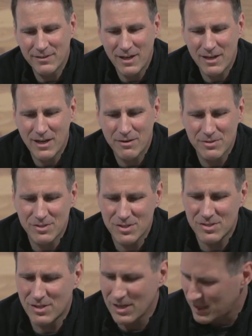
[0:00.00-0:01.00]
And I, I was
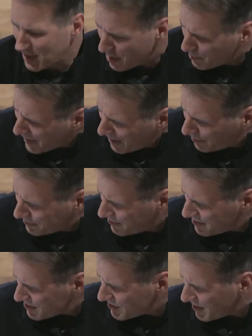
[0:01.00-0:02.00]
just thinking about
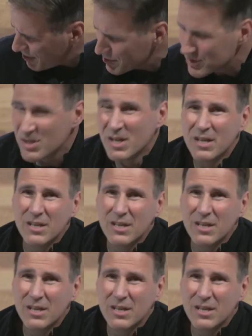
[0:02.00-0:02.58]
this and I was